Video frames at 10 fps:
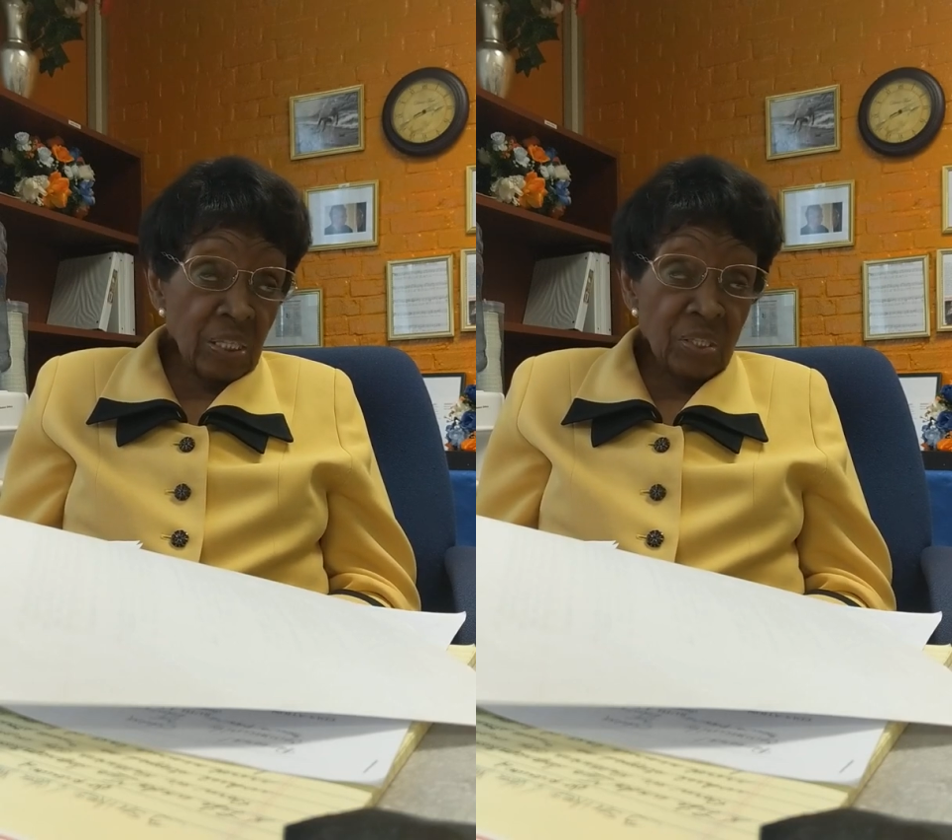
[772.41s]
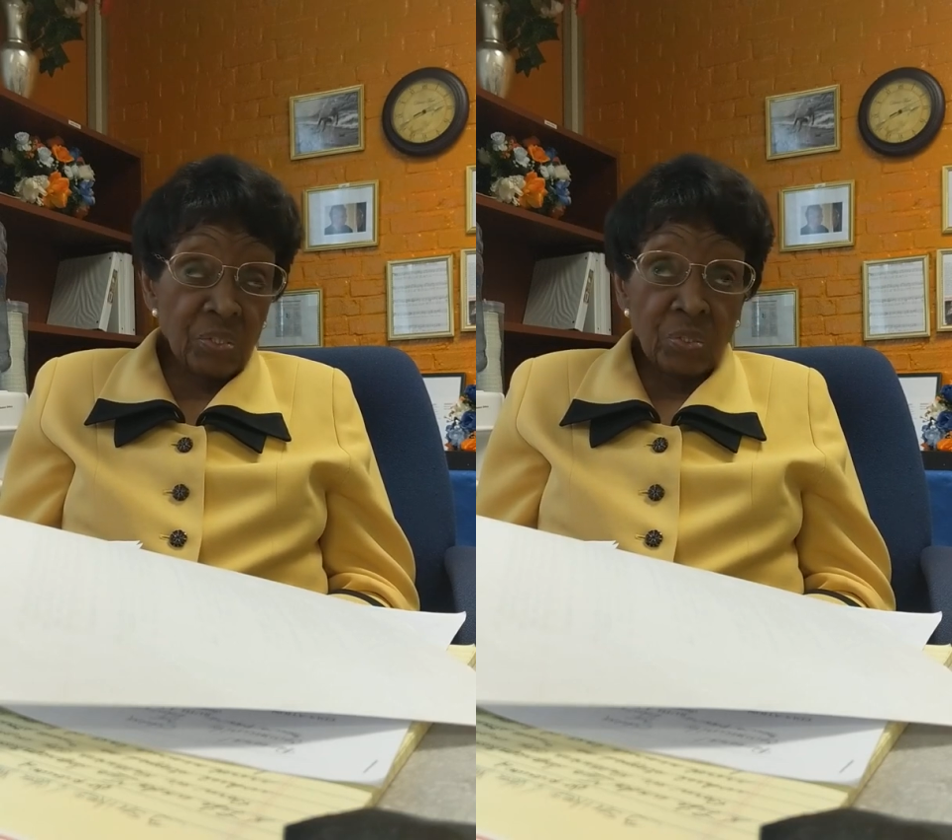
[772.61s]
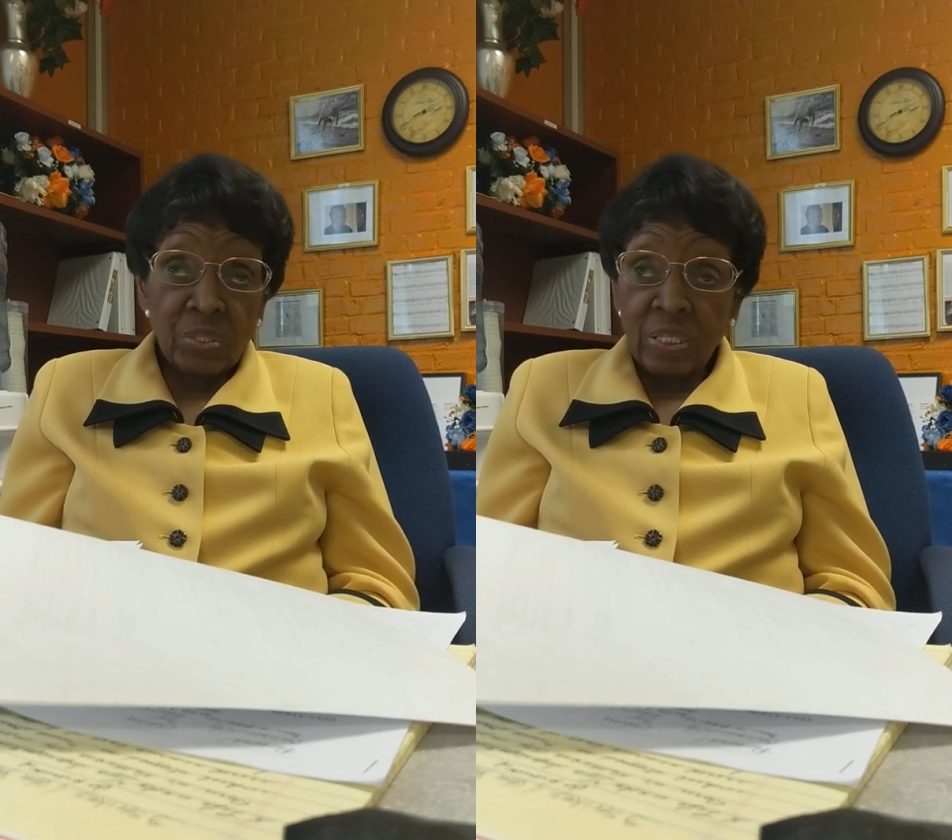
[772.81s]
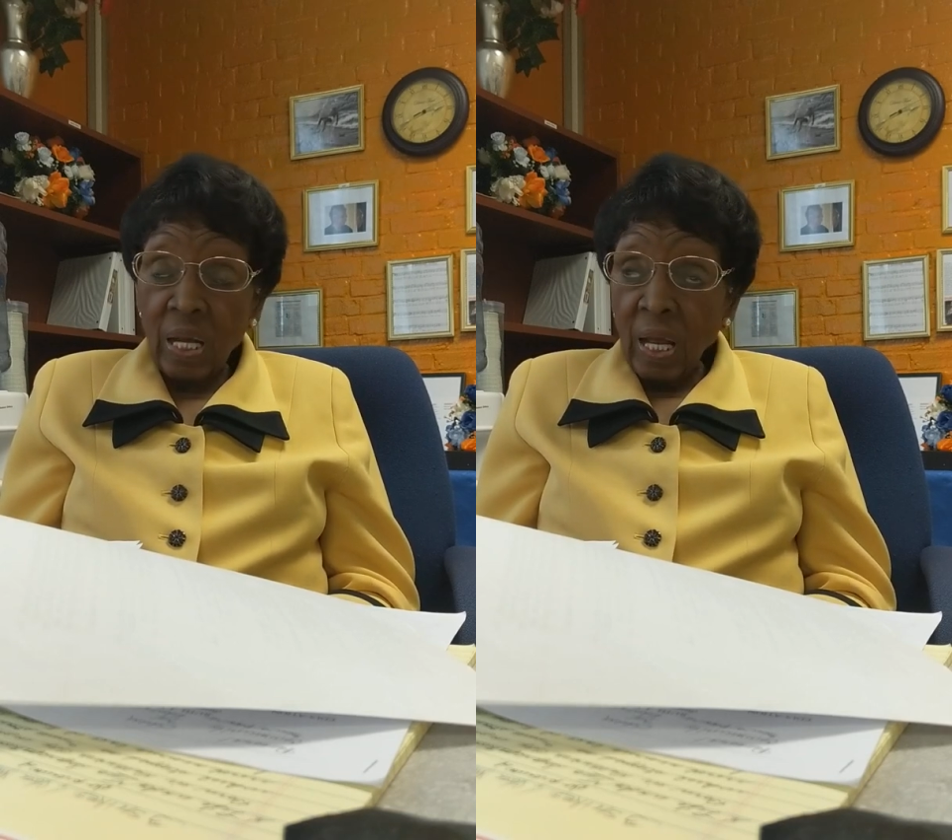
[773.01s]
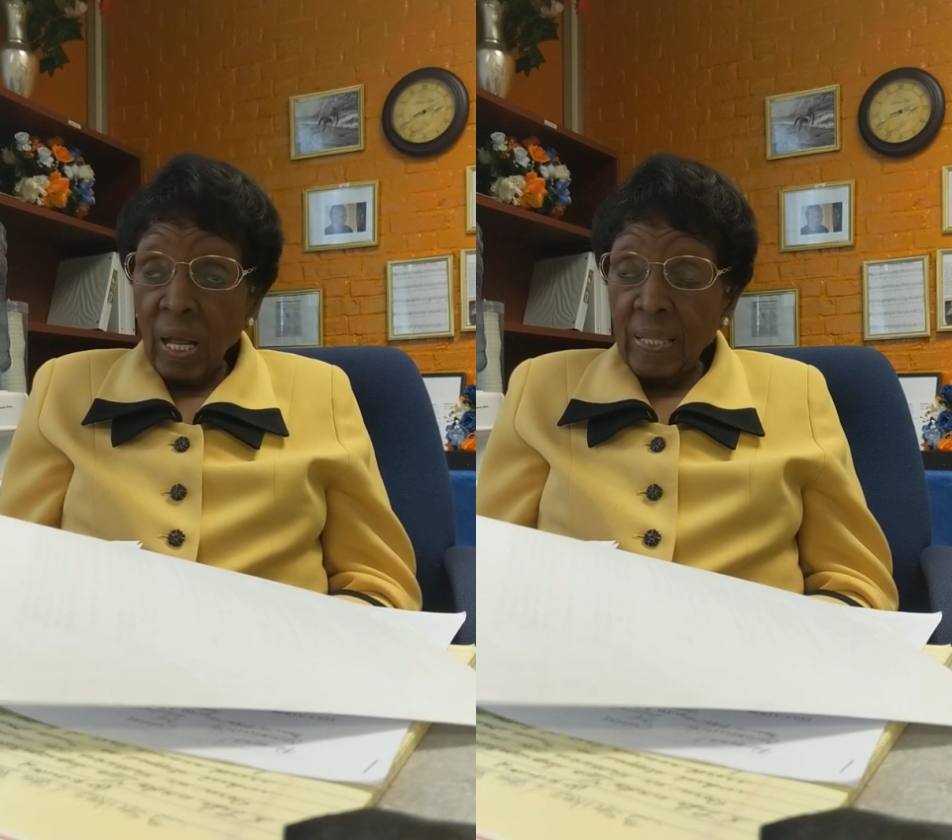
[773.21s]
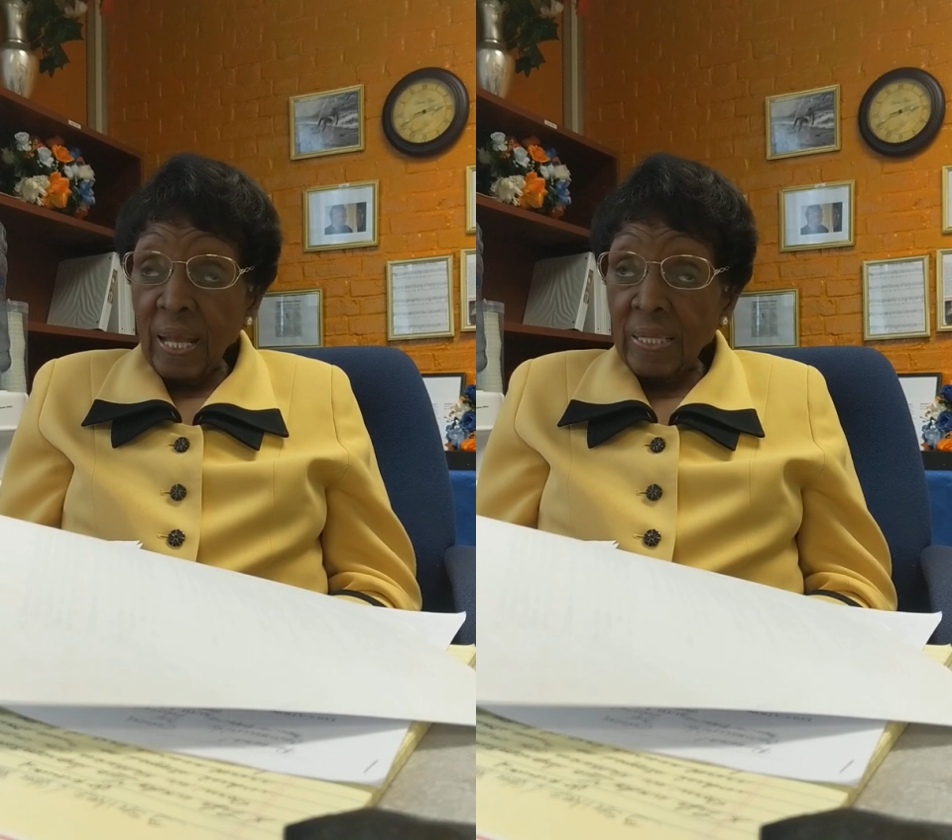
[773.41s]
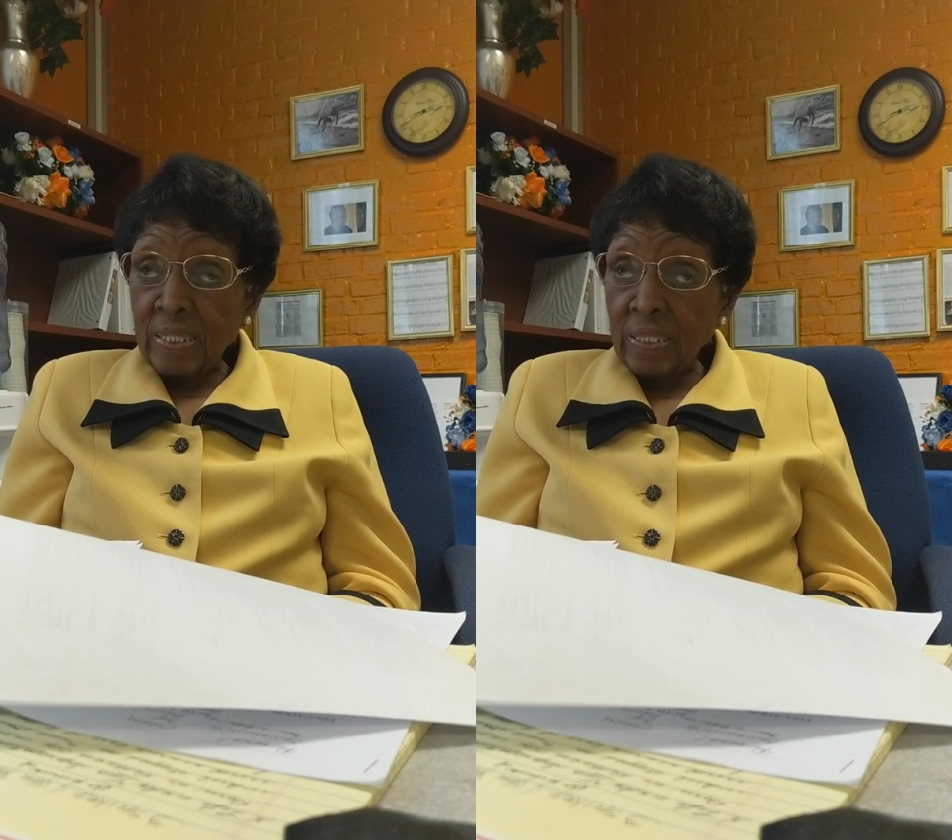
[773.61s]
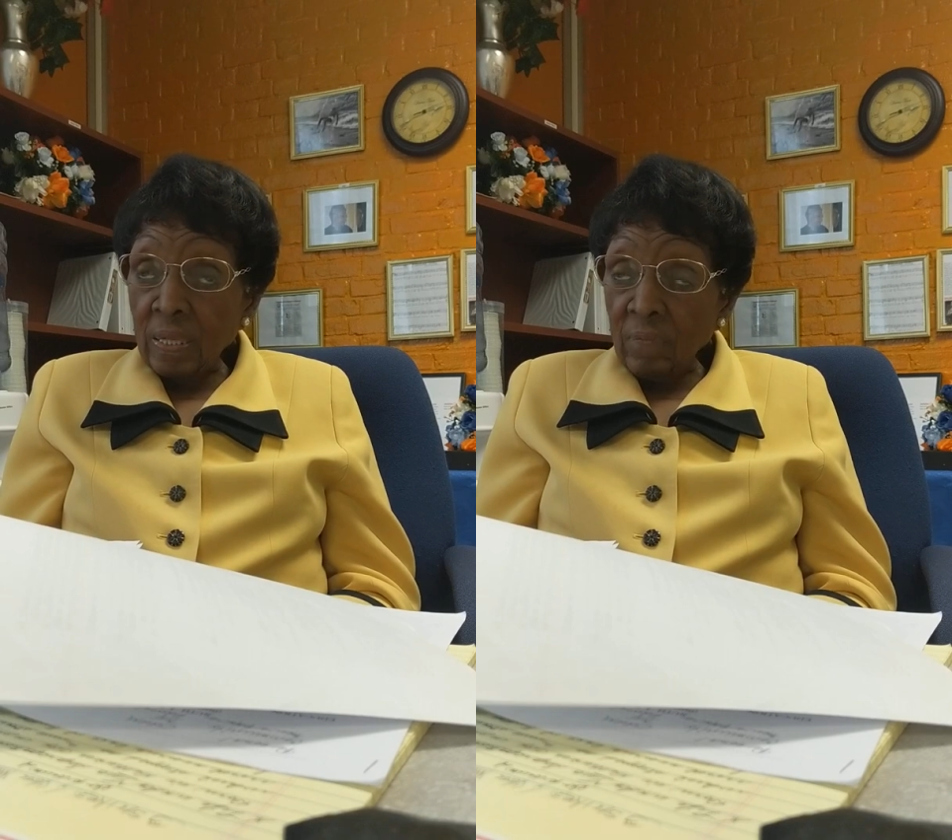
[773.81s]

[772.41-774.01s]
teachers, that